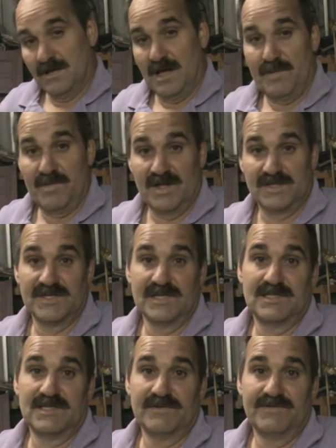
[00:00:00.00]
I'm not
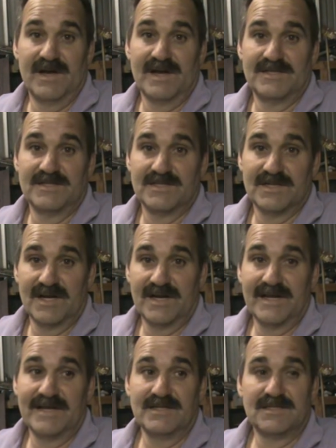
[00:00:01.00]
sensitive to
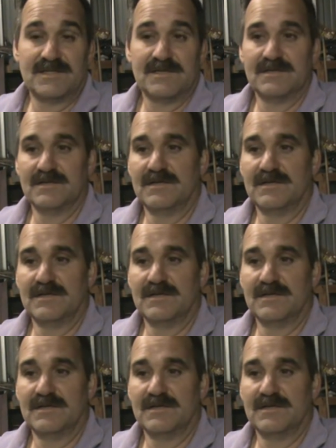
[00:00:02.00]
isocyanates.